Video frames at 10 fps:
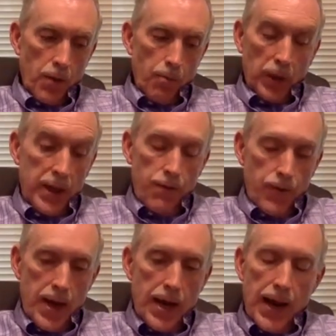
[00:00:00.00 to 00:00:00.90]
belief
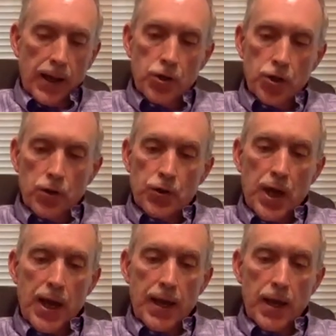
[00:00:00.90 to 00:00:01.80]
in, I guess you'd
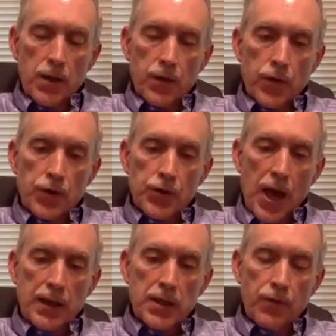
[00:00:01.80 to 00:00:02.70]
say, the
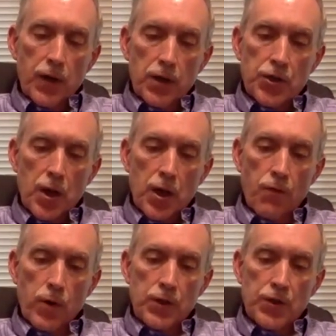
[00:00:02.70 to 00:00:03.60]
scientific
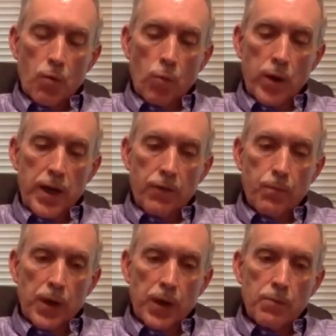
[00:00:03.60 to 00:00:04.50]
discoveries that we have
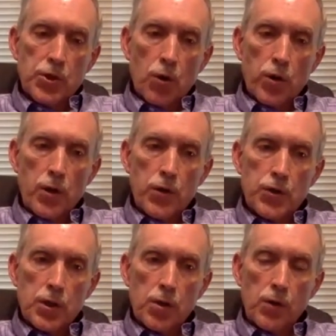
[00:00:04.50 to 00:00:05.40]
become so
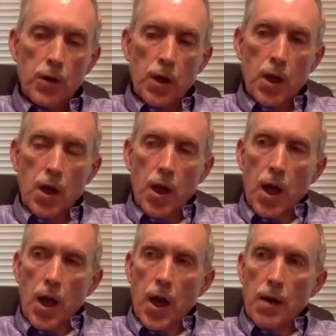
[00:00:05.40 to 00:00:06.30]
used to.
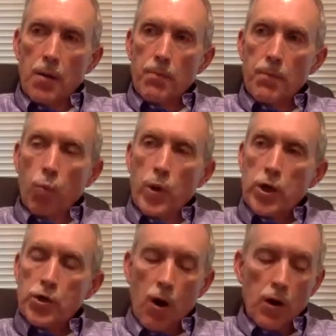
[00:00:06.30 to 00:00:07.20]
When you
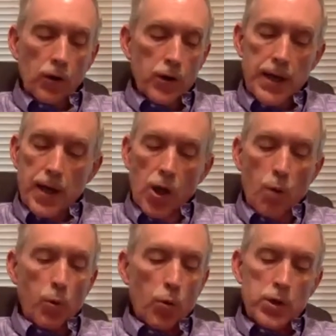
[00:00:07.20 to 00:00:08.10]
start looking at
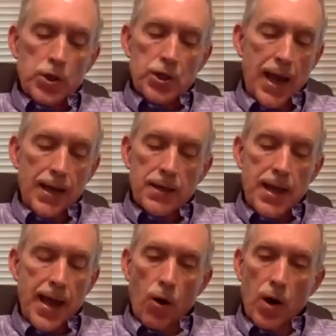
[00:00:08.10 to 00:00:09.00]
global
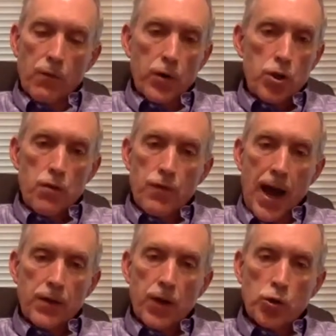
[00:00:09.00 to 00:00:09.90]
Christianity, however, you've
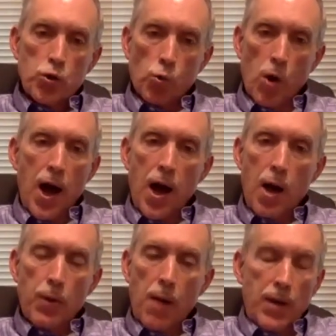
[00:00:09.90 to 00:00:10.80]
got a
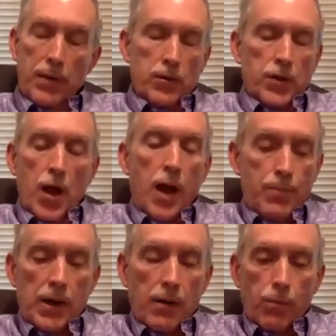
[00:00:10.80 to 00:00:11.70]
drop. I mean, there's not
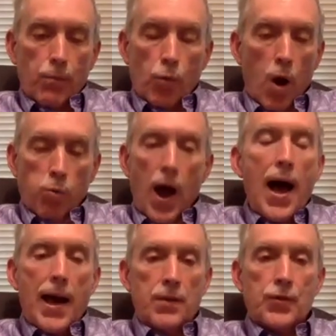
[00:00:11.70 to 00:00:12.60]
been a
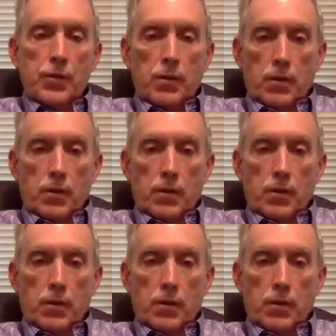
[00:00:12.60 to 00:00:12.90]
rise